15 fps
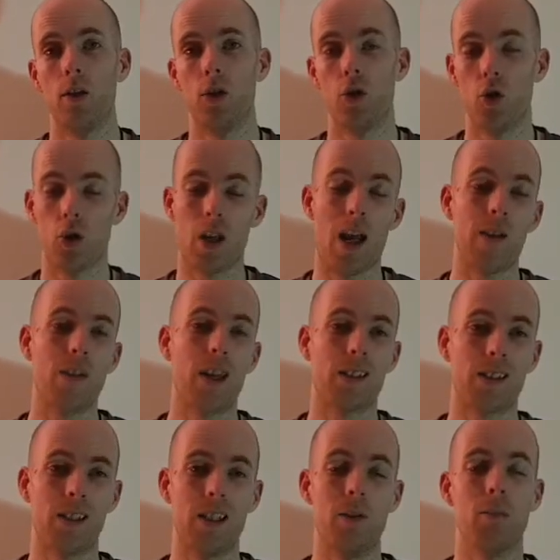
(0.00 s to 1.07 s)
you just have
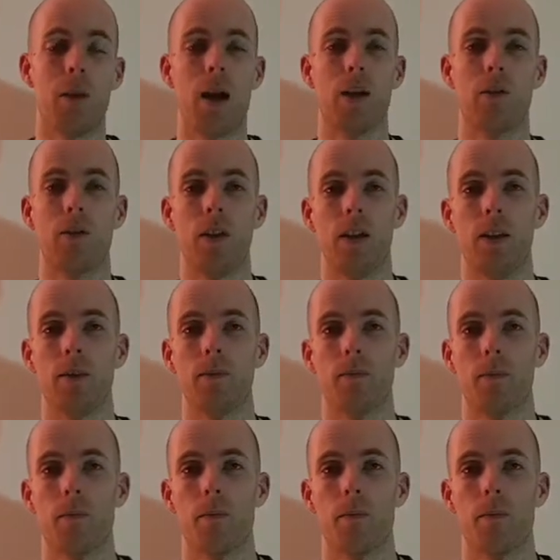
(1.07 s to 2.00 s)
that same bad feeling.